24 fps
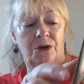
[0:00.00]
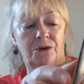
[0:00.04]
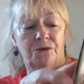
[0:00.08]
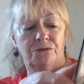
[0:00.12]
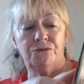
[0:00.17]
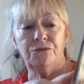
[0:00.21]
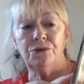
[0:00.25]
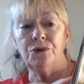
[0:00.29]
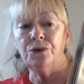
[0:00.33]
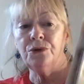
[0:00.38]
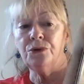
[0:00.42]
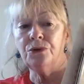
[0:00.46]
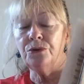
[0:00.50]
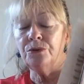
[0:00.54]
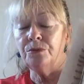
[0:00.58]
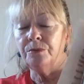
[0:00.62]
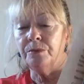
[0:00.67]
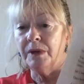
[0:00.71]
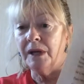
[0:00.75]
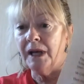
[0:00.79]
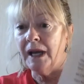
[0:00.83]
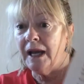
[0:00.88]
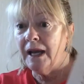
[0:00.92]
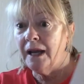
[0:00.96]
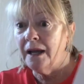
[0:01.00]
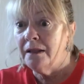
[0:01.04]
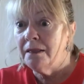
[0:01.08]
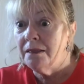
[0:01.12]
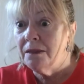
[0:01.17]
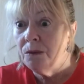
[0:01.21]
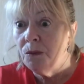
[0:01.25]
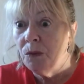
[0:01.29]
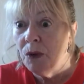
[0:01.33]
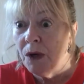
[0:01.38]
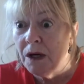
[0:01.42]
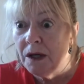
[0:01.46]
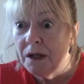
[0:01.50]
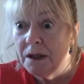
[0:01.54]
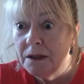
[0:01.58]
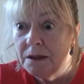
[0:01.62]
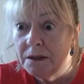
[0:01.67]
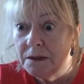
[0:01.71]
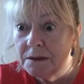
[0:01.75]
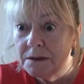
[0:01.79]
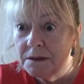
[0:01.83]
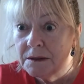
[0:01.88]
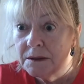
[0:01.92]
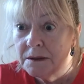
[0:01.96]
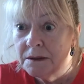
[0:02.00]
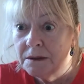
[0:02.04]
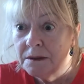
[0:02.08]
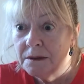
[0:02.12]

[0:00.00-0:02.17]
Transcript: room in the world.